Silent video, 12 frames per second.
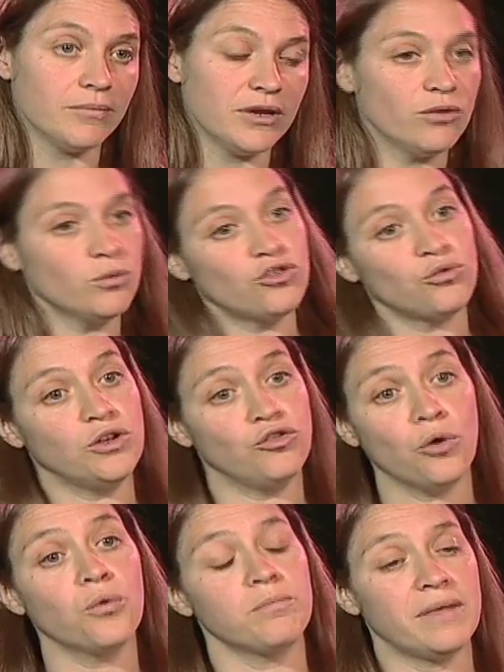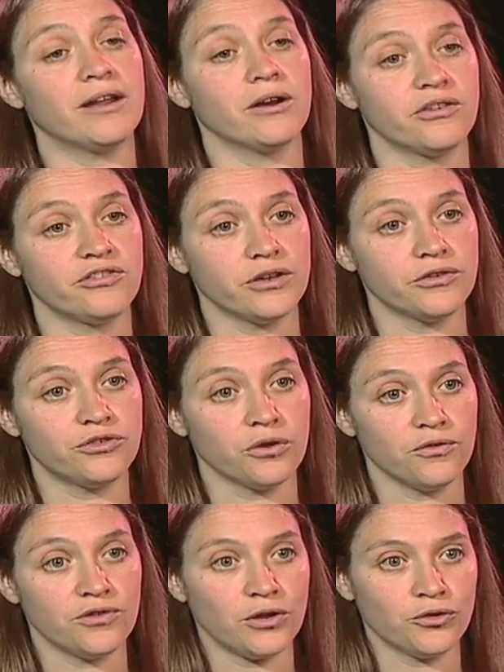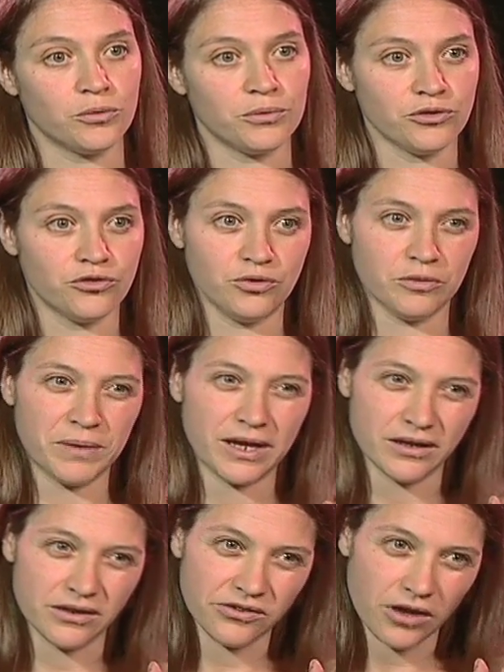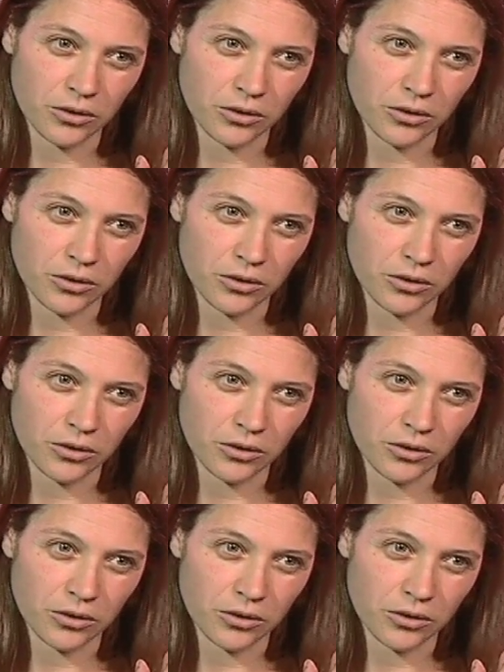in which we don't make ourselves so vulnerable to dependence